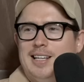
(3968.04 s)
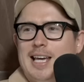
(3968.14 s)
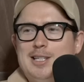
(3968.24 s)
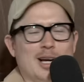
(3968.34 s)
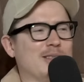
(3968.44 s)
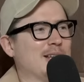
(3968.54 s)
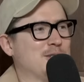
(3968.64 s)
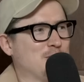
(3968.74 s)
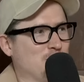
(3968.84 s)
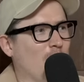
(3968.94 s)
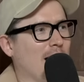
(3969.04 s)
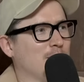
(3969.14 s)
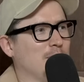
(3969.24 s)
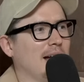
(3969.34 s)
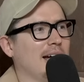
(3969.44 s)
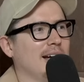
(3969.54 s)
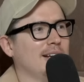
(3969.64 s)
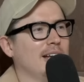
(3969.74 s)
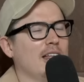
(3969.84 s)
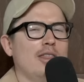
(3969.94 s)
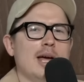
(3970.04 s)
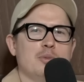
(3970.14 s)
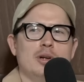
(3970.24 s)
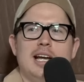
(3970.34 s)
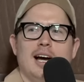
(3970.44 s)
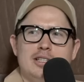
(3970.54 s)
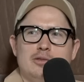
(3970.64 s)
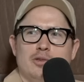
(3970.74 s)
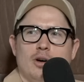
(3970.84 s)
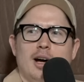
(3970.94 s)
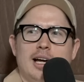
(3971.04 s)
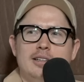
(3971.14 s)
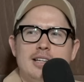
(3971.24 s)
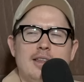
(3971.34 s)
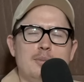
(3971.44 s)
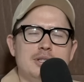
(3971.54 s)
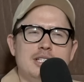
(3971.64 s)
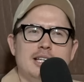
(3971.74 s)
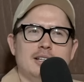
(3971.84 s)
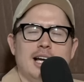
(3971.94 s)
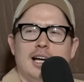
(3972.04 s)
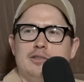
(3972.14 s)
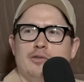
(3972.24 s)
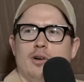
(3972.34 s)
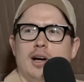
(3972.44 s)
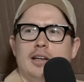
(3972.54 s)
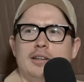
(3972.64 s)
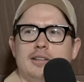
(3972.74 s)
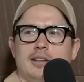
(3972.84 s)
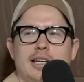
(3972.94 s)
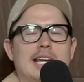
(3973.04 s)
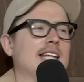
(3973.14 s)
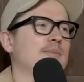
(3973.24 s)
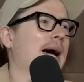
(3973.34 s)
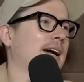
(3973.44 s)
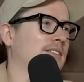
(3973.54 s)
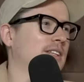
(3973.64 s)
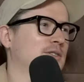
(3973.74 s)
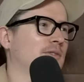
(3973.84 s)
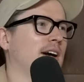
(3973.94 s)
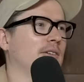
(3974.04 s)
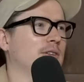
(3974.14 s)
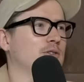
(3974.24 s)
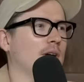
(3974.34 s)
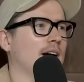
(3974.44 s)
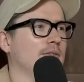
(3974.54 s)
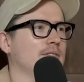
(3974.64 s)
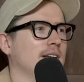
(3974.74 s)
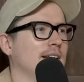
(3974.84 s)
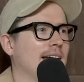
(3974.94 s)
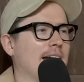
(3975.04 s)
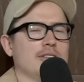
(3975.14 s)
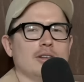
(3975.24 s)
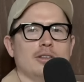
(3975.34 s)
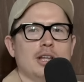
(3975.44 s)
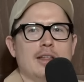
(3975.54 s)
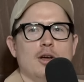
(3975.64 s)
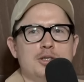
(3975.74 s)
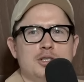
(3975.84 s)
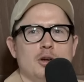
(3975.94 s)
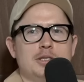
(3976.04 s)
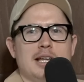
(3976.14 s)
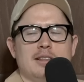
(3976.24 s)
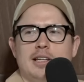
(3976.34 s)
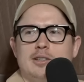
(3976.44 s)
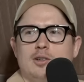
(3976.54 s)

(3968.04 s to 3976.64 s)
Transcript: He's mm. like that strike yeah. player. They're pretty hard to find, yeah. and they're particularly hard to find getting back this far at 19 yeah at the, 20 yeah those yeah. those athletic